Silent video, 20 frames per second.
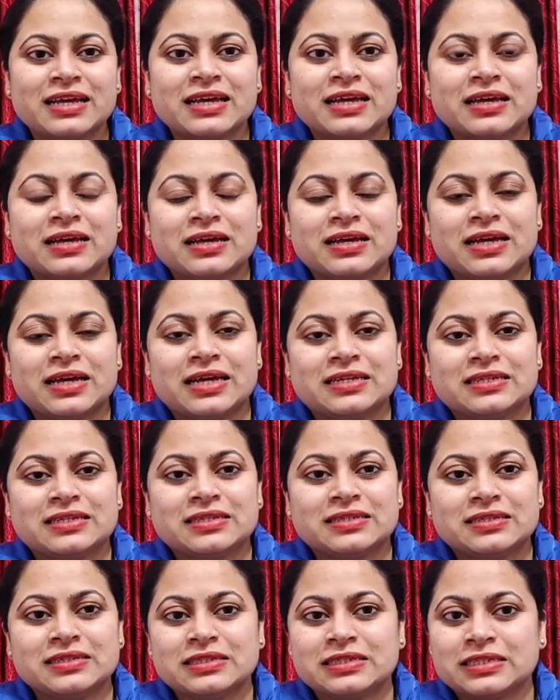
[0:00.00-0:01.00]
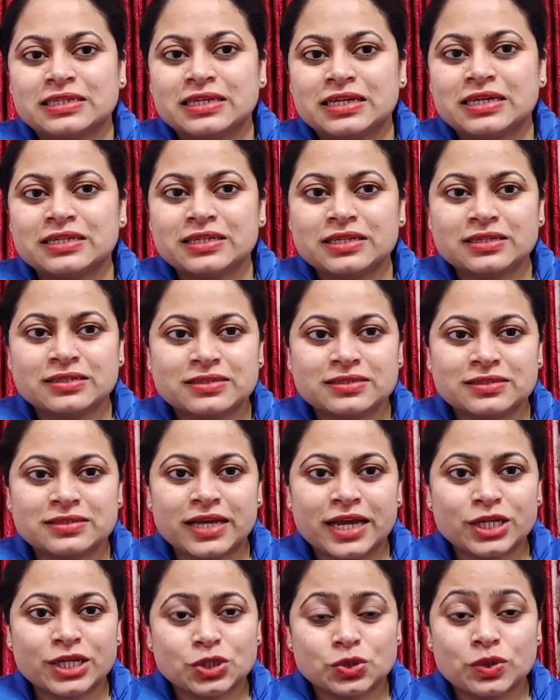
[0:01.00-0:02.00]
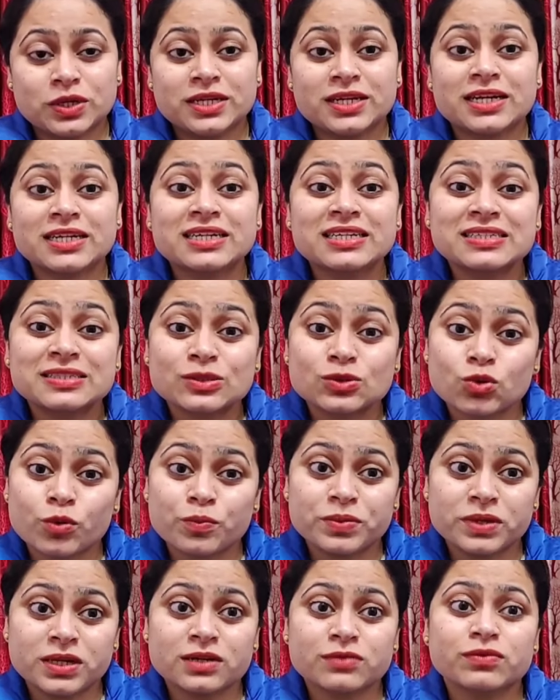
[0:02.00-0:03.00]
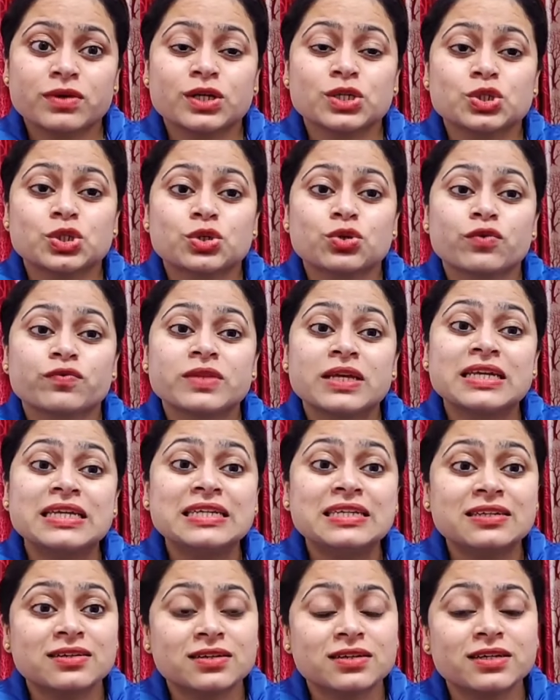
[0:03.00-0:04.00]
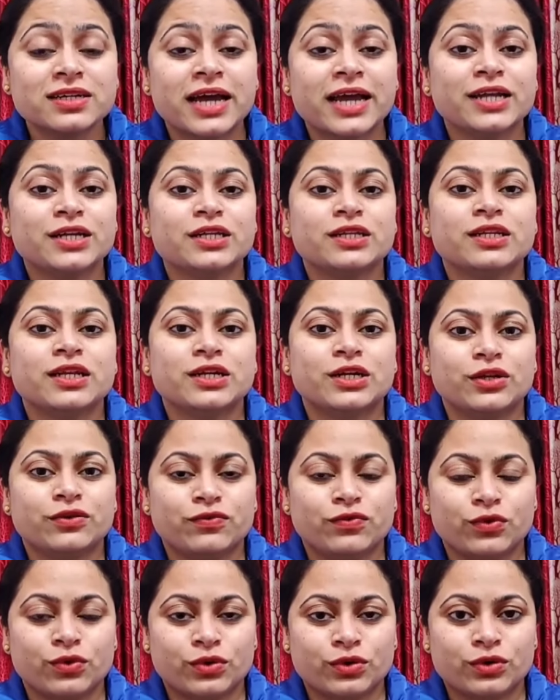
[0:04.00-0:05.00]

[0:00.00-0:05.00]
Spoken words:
and it is actually a dystopian version of the year 1984,